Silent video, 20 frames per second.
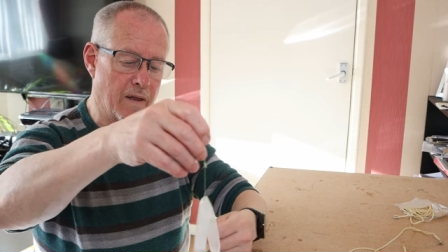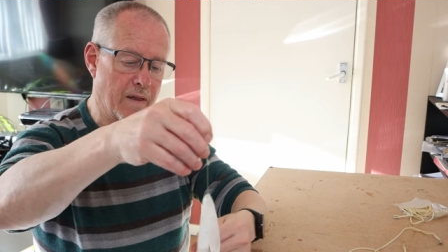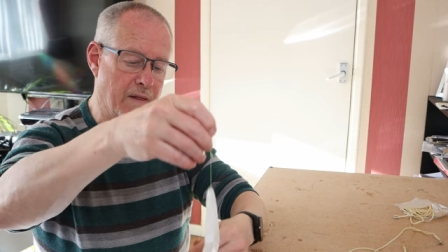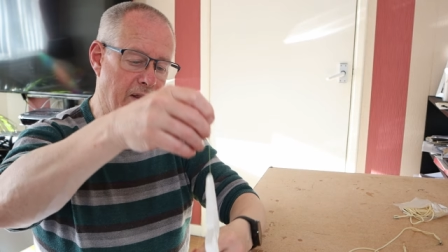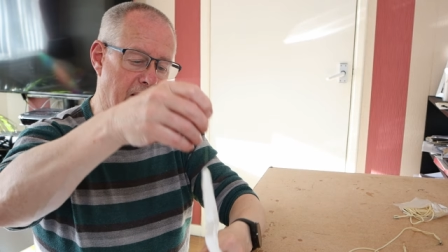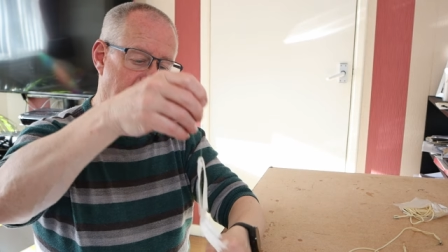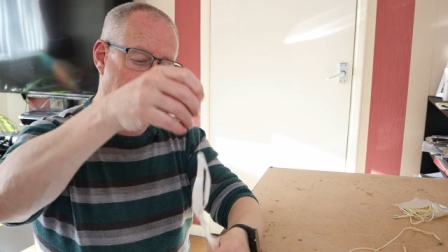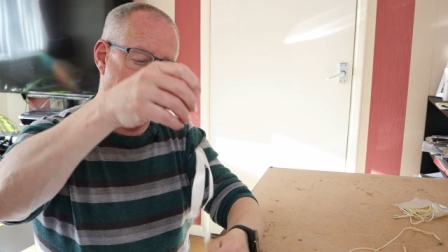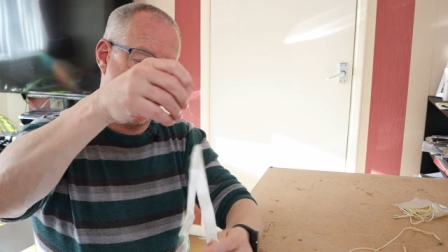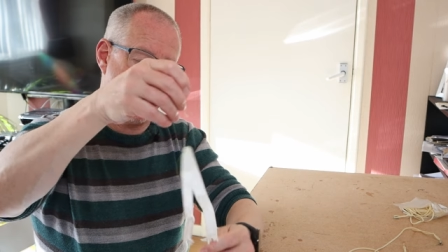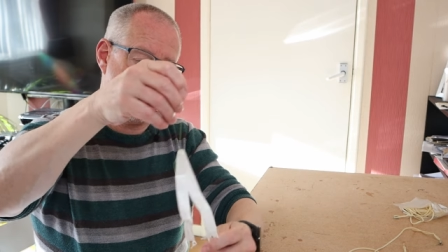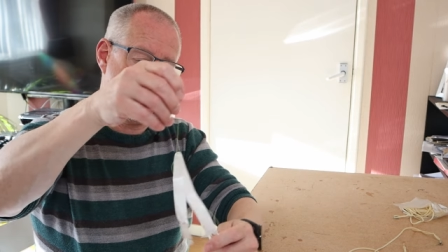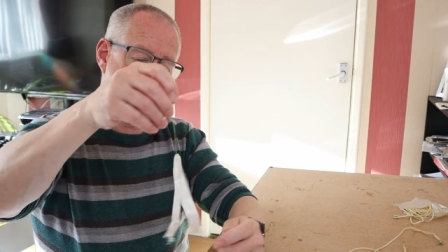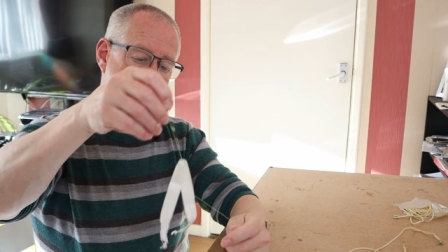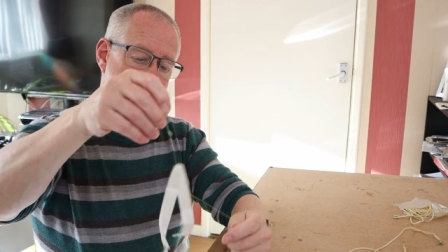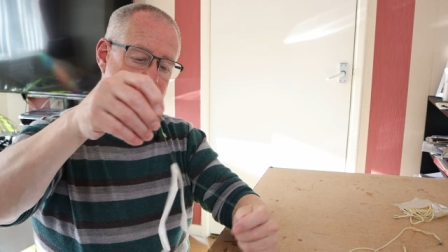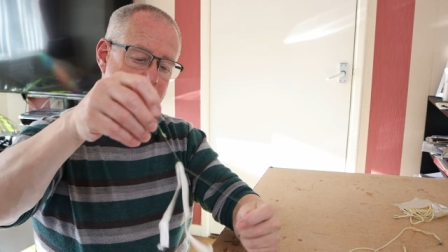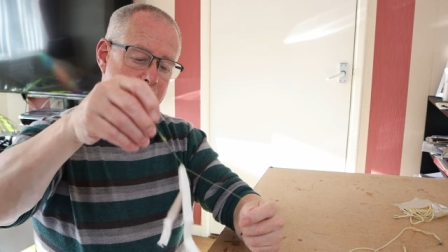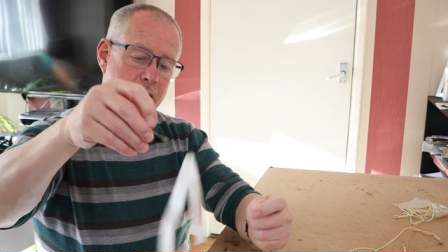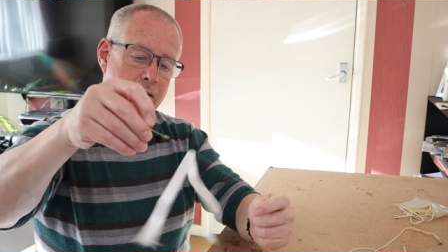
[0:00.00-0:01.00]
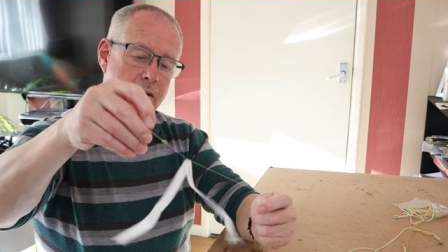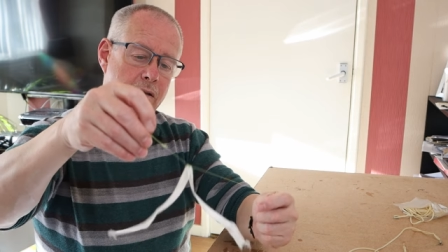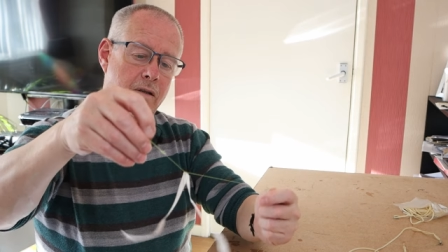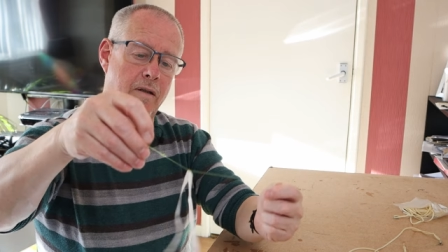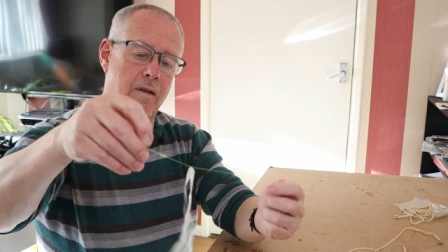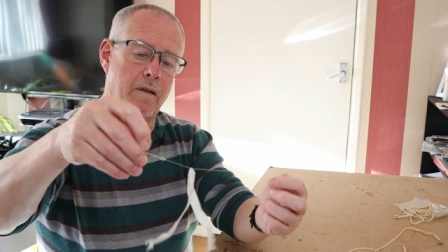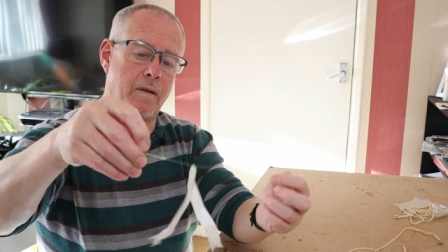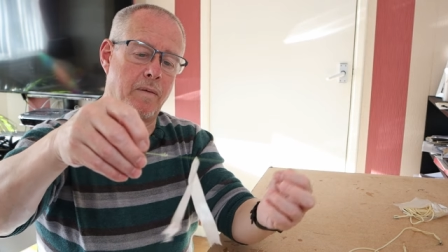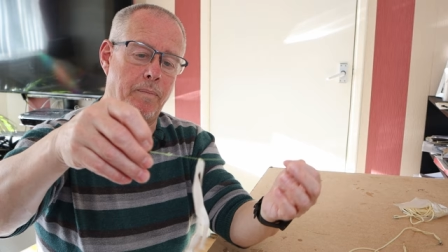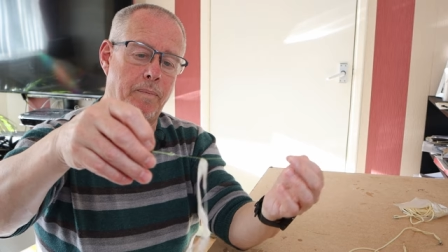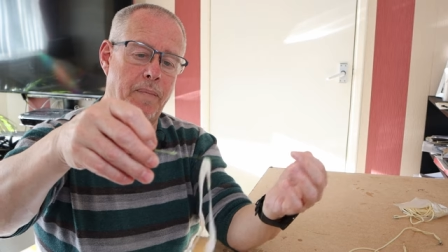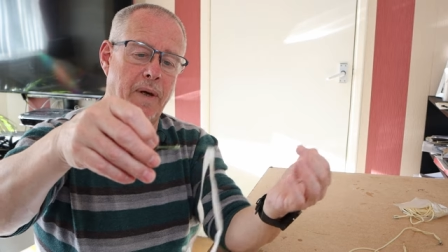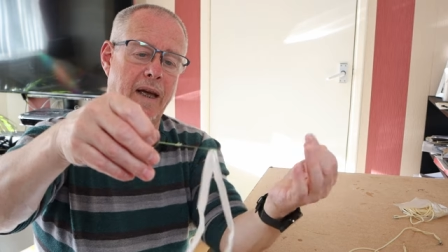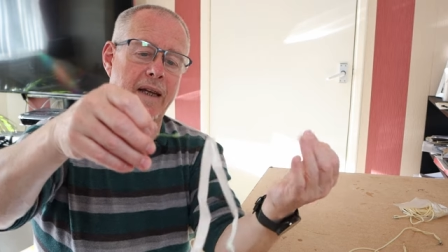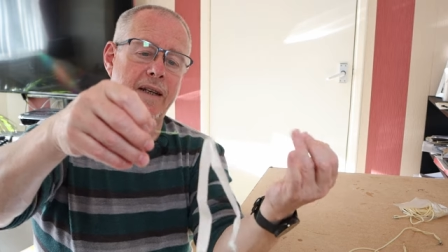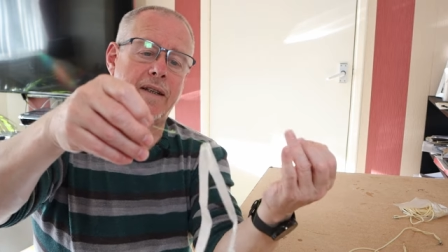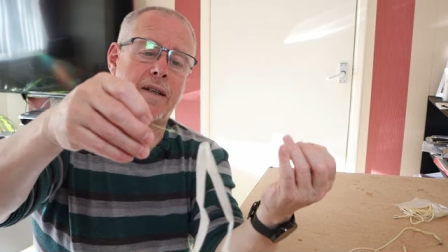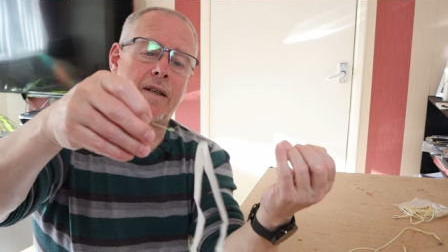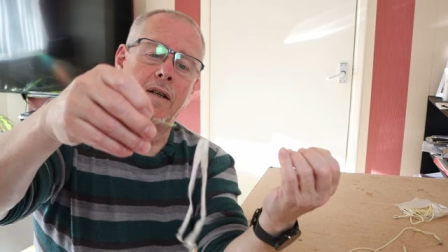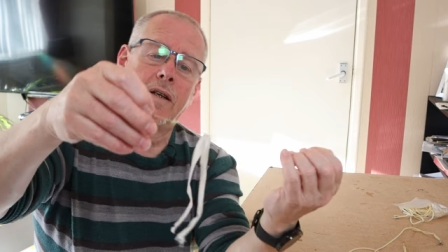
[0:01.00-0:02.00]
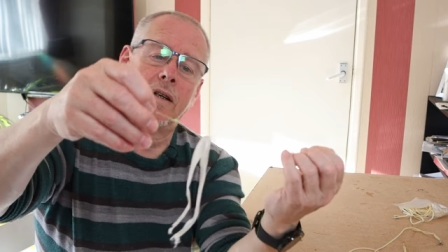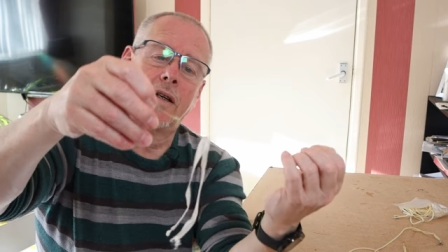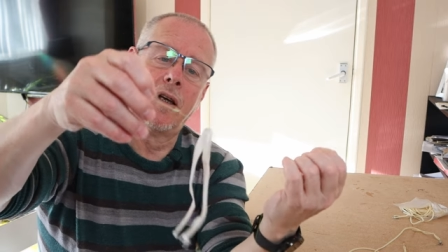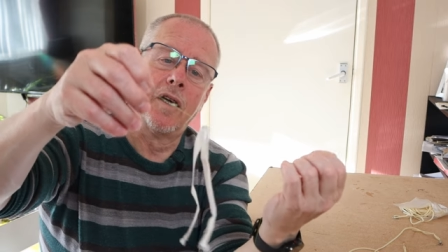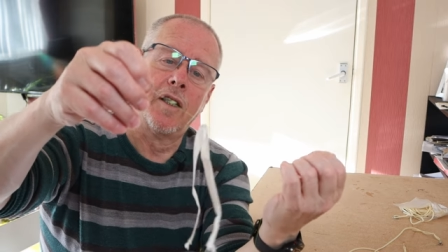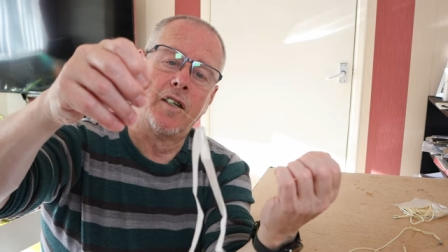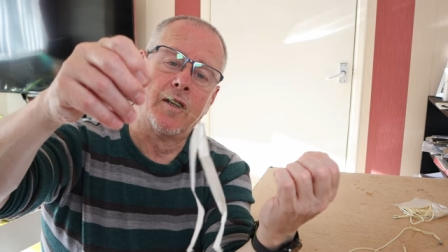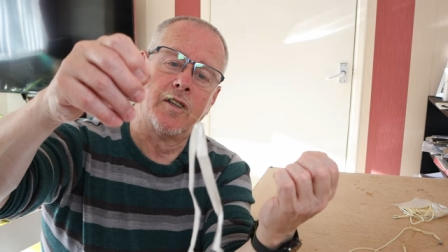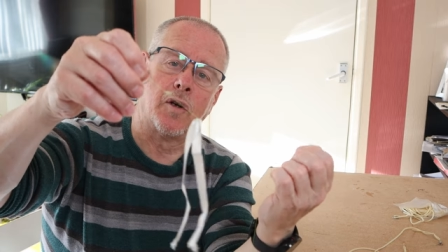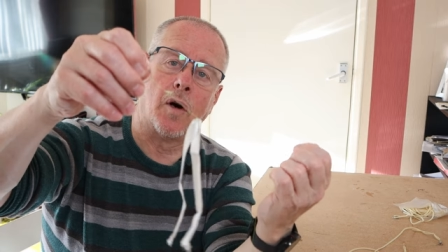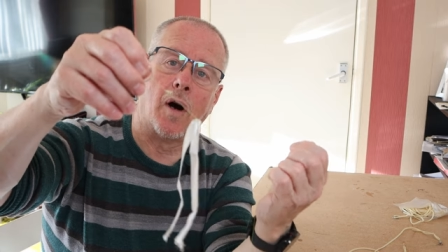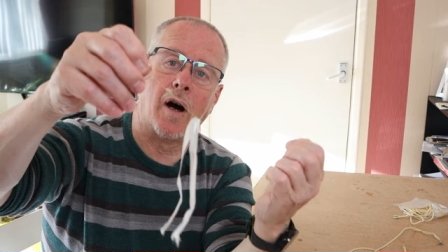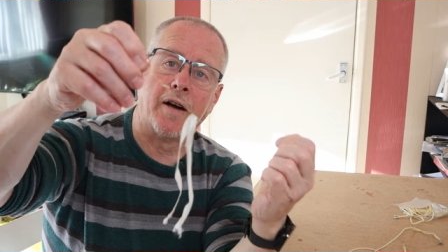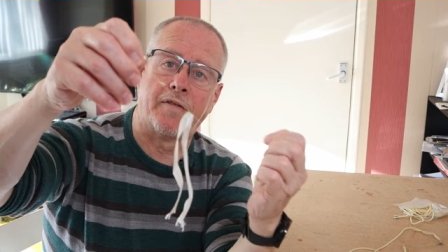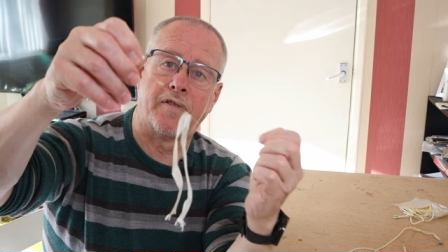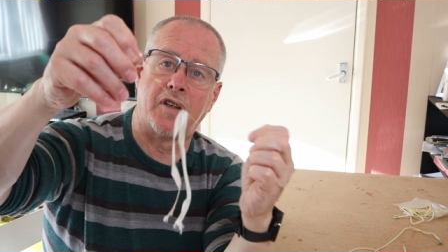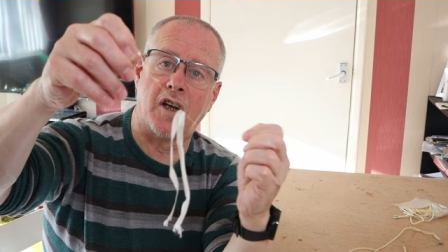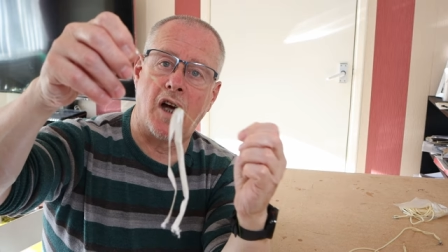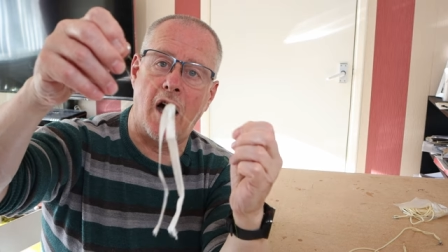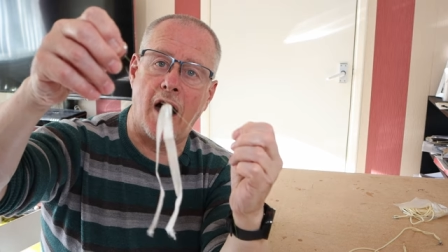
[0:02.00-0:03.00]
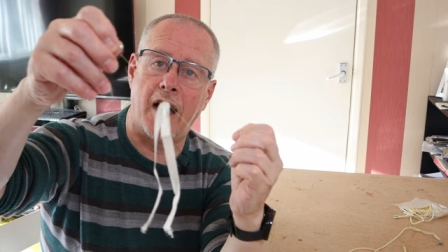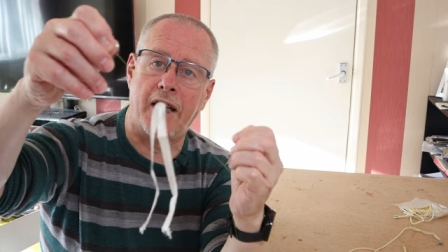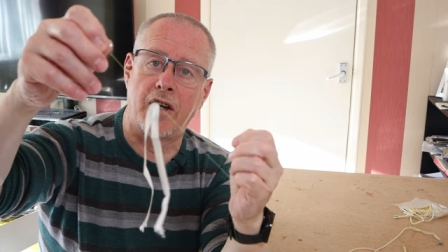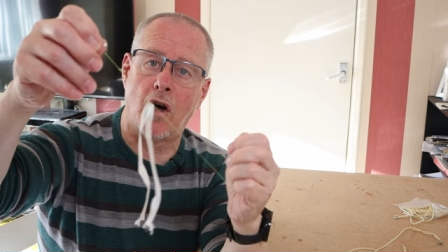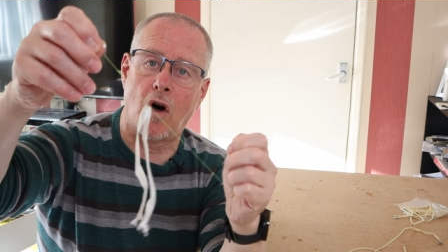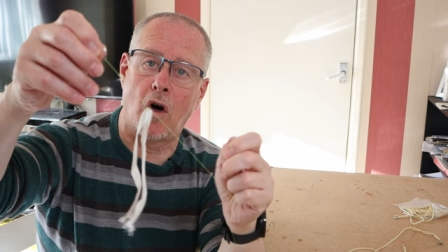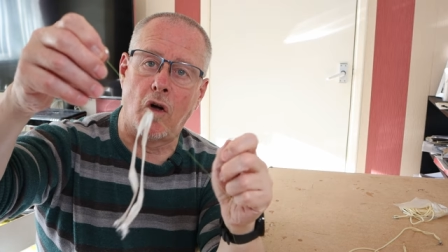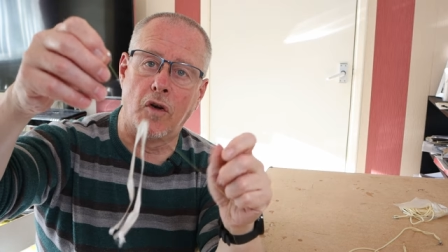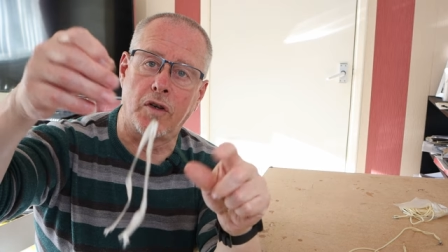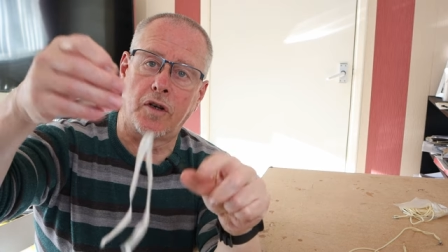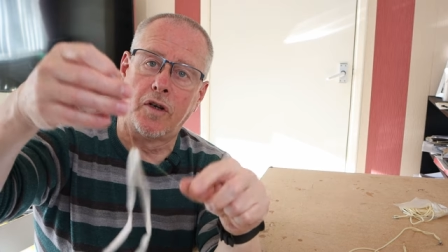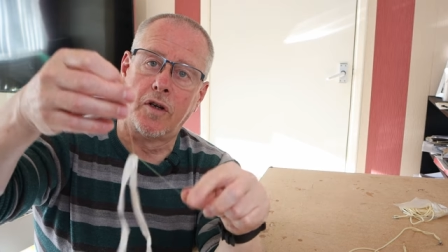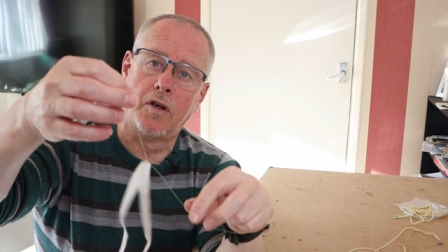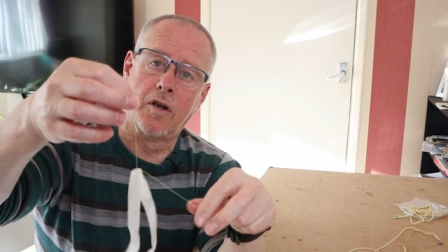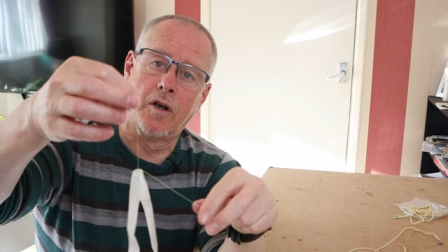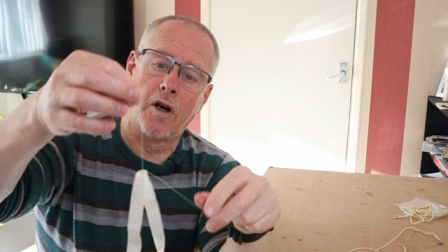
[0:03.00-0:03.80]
the end bit. So I've tied on